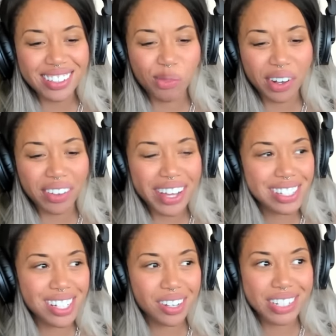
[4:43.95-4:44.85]

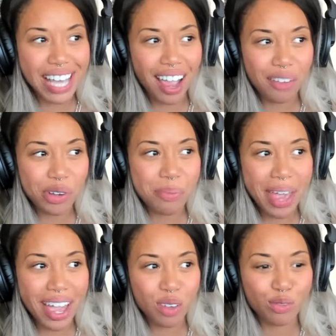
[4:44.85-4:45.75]
realized that it was every
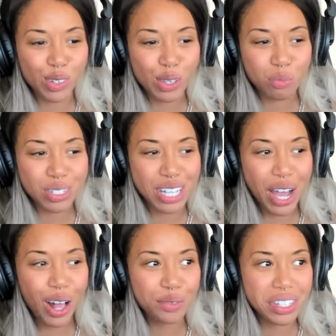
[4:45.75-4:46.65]
man for
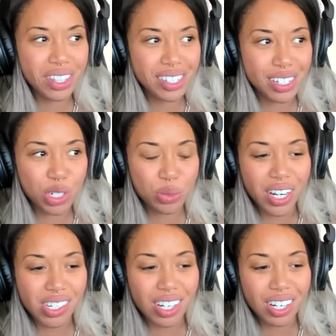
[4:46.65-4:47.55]
themselves in this
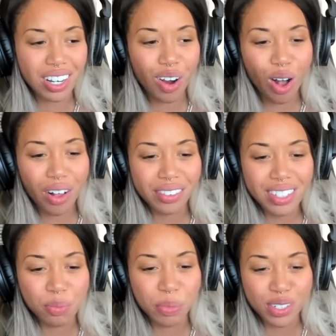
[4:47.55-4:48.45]
situation and all of
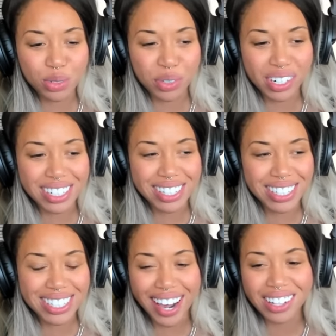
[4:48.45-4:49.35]
these bitches were gonna stick
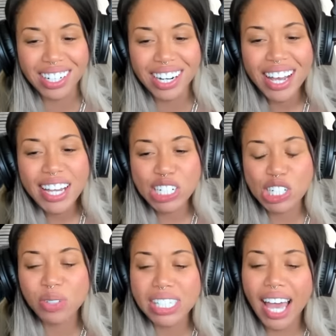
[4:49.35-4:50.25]
together, she was